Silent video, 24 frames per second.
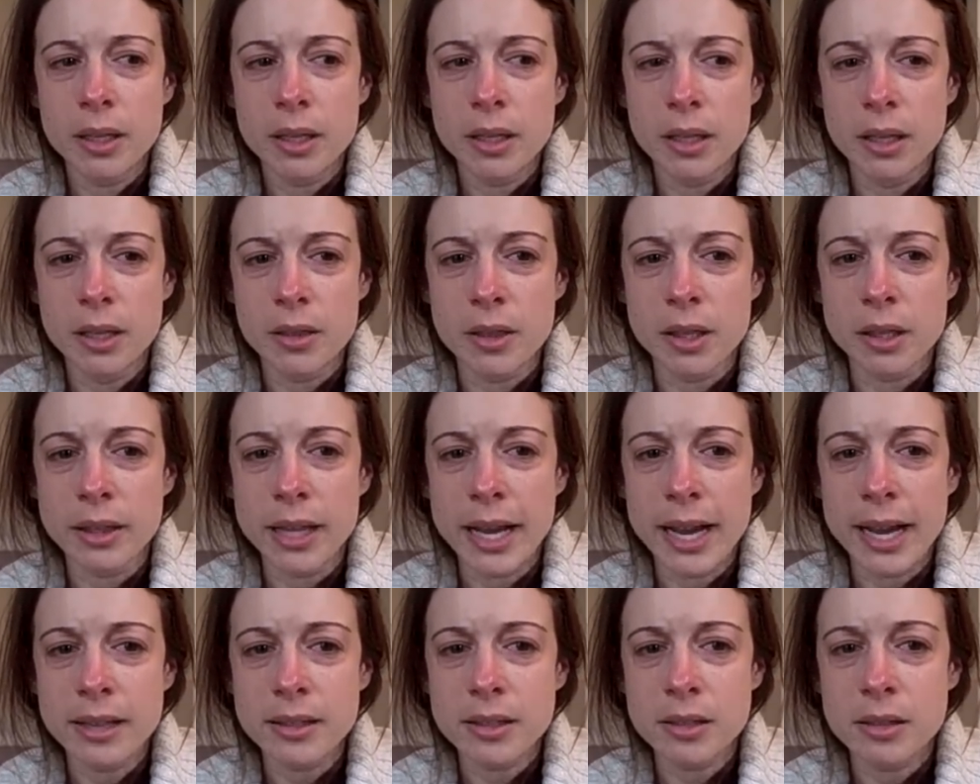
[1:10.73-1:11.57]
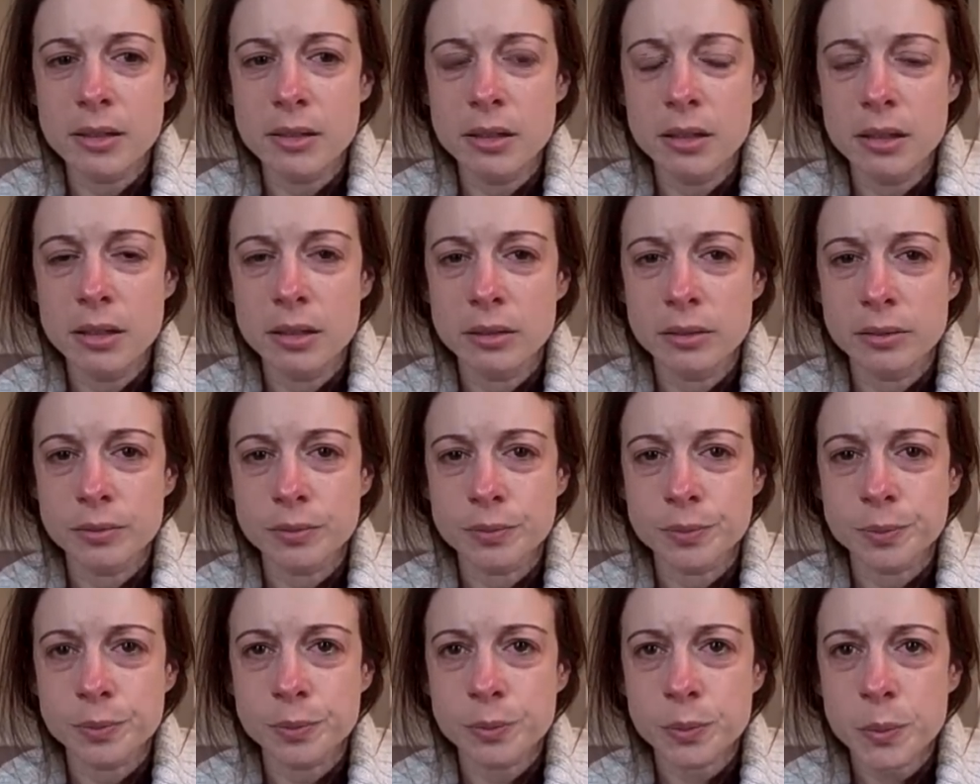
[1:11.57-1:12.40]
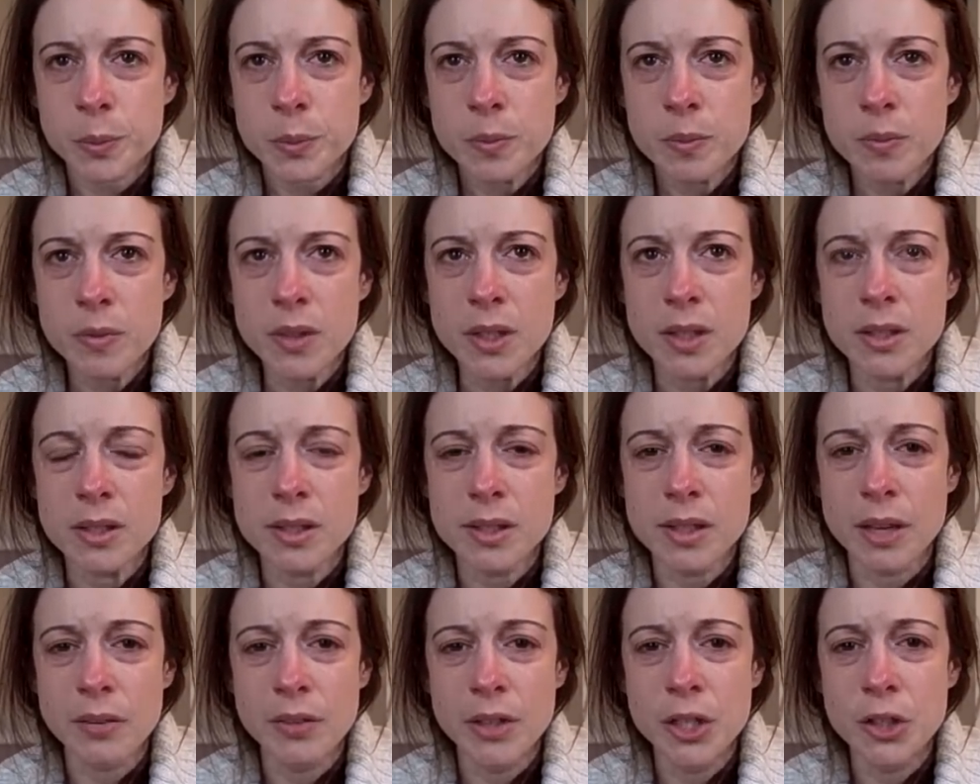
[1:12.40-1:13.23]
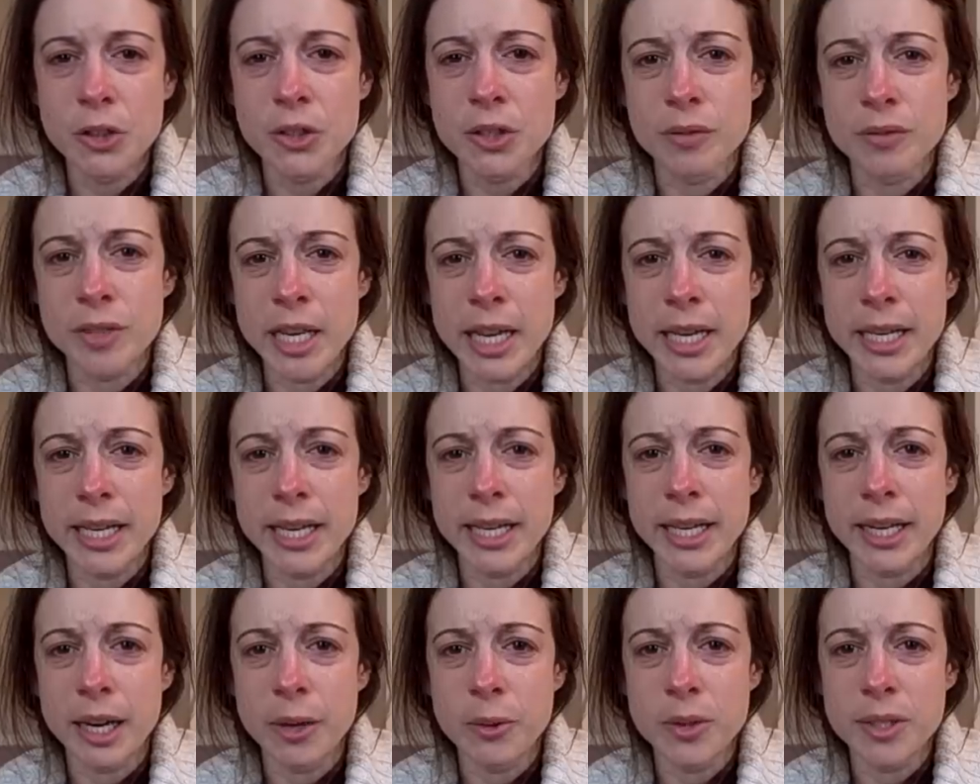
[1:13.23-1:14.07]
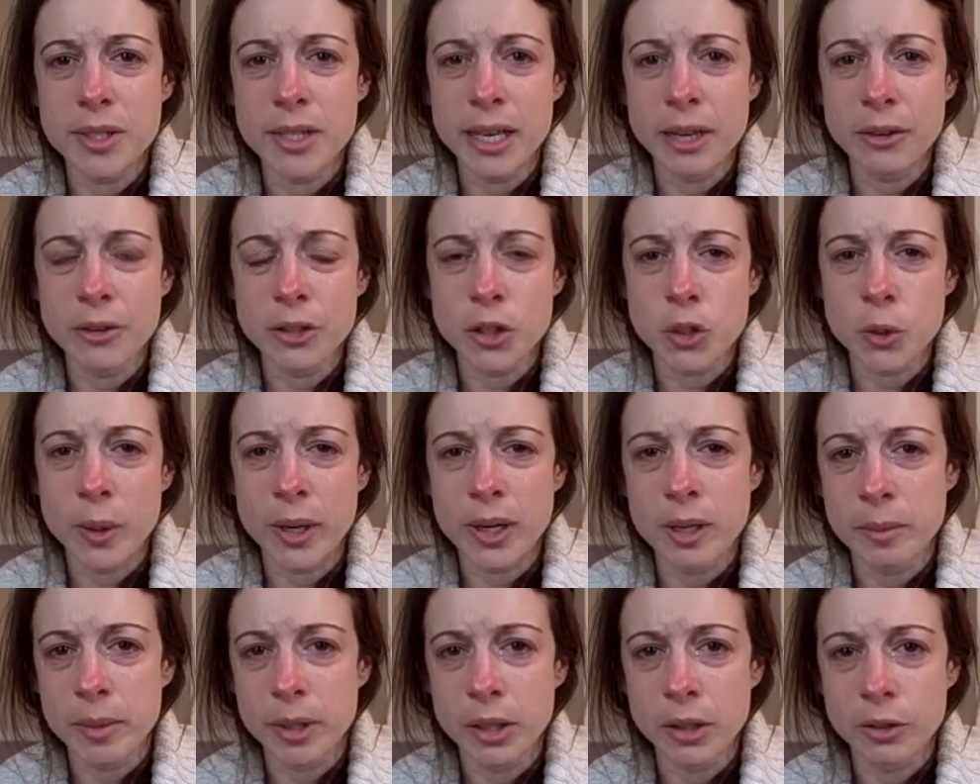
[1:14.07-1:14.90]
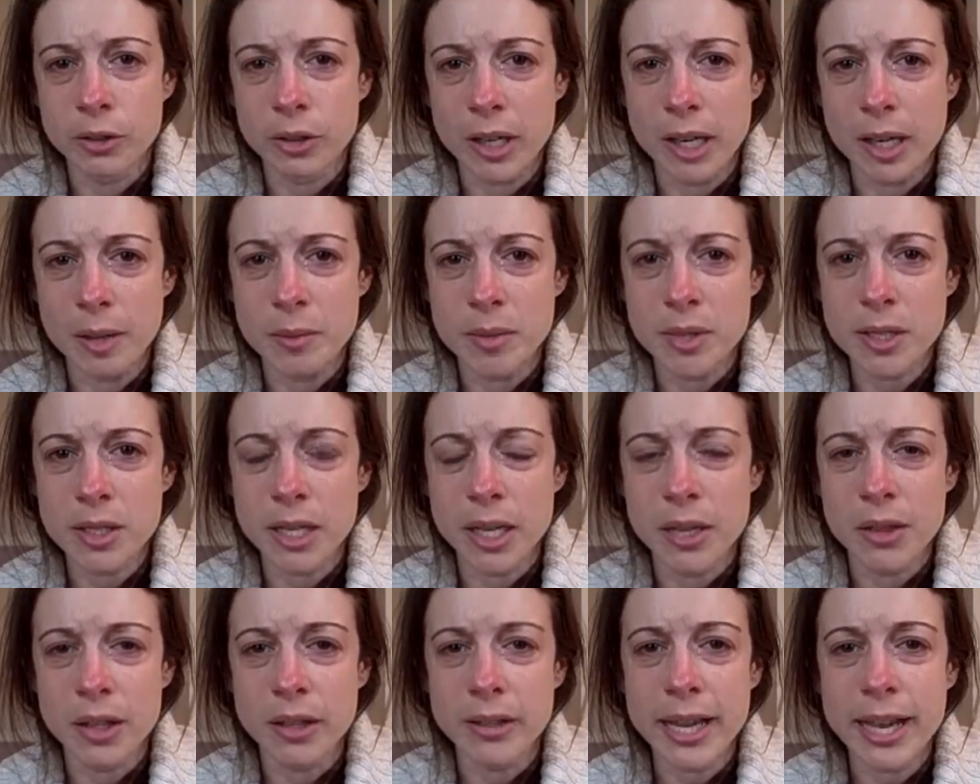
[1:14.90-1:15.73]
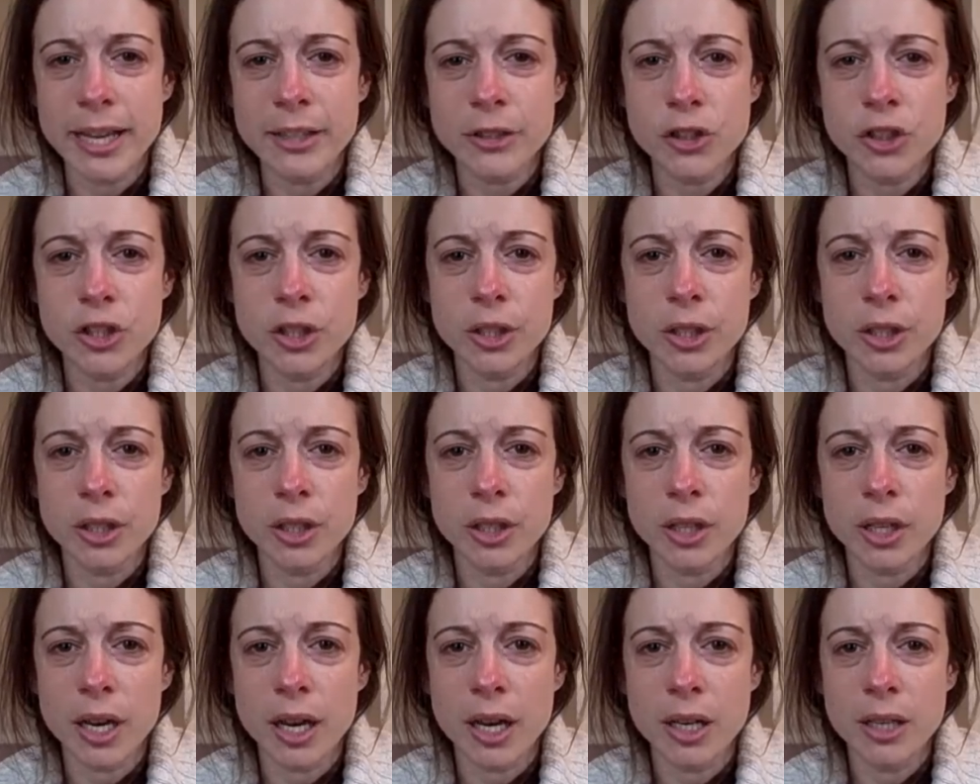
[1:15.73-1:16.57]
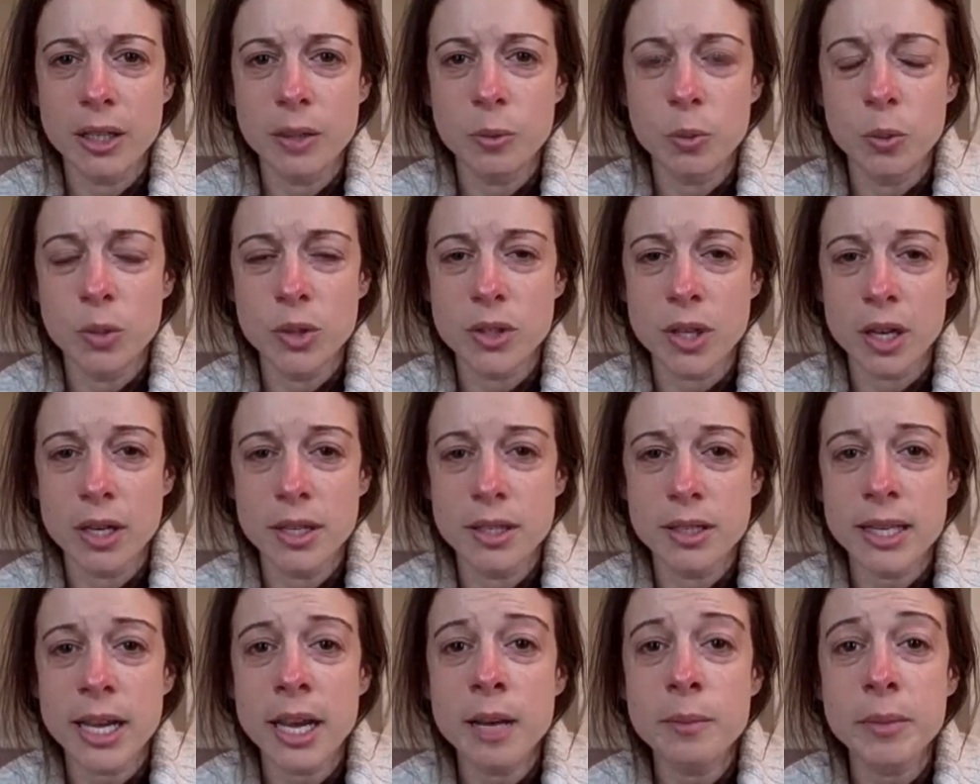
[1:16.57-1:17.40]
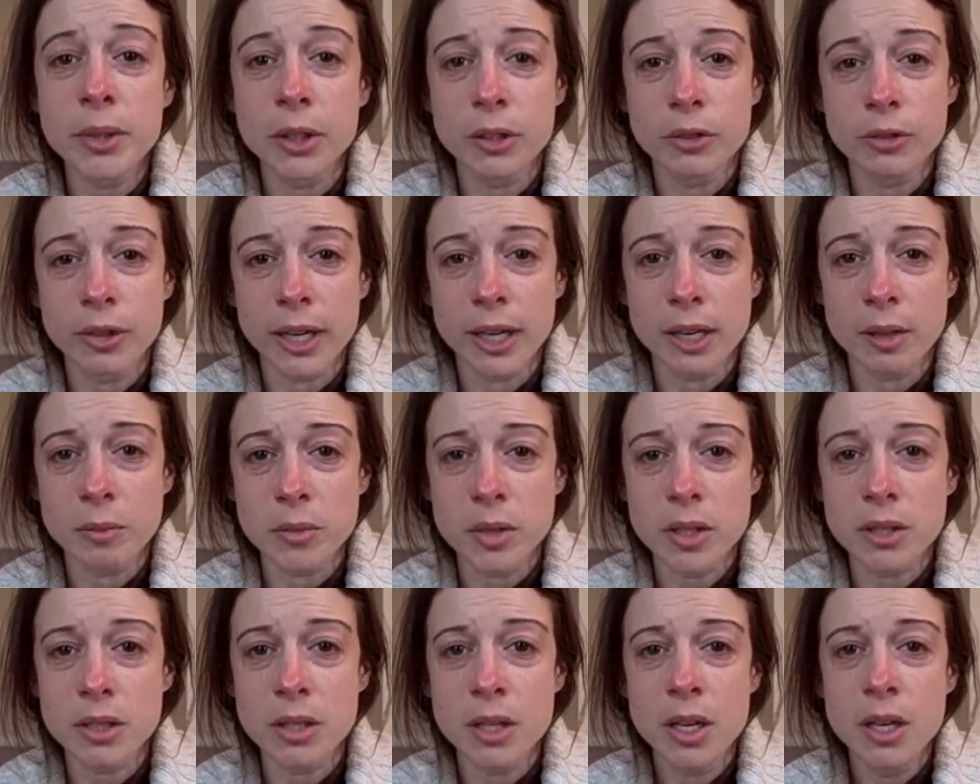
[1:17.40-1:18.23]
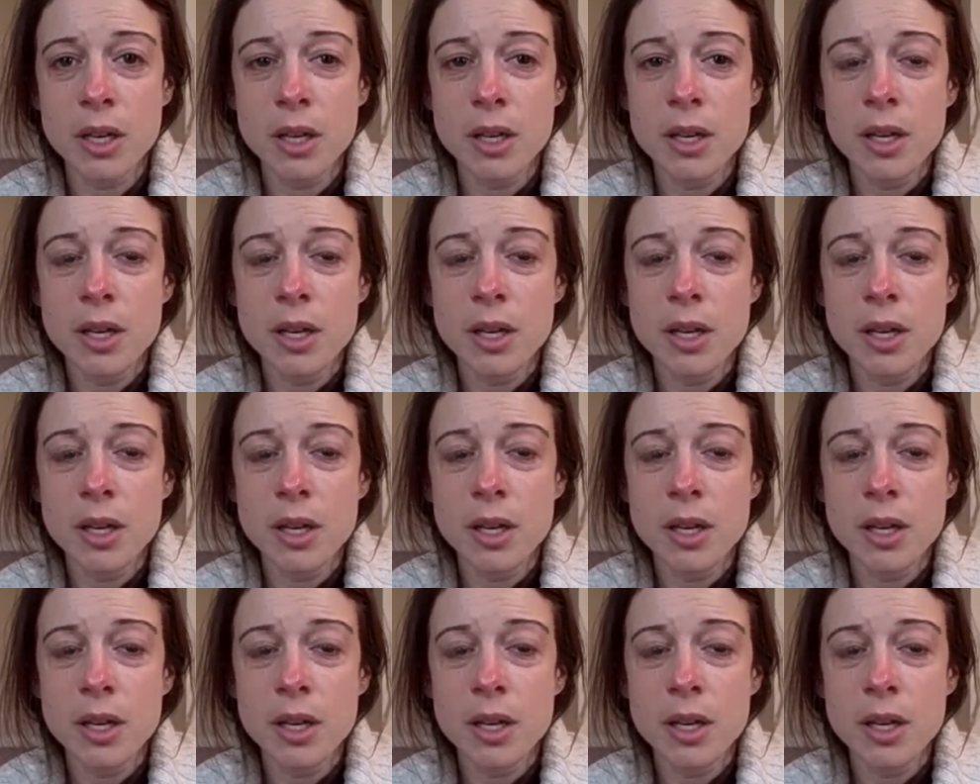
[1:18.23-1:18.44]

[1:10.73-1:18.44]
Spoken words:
in the last 7 years of taking it, I was down to 20 milligrams, and the last year I was on 10 milligrams,